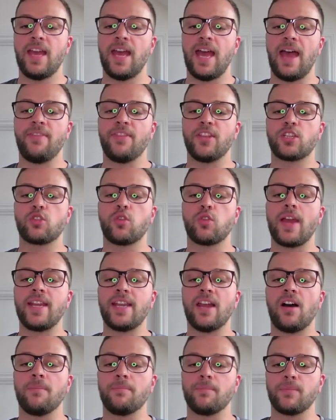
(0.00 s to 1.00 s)
And the trade
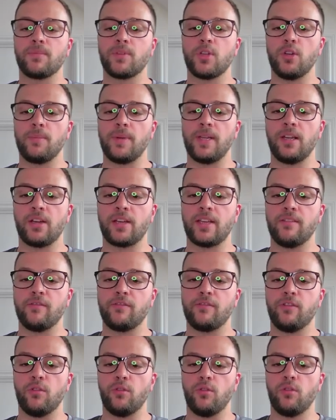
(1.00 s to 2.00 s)
I'm going to be looking
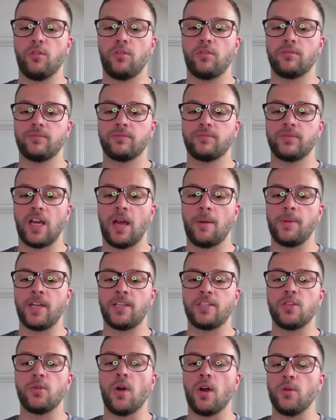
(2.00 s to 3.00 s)
for I mean, I
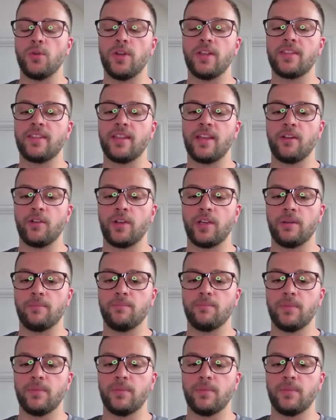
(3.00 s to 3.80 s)
do own Ethereum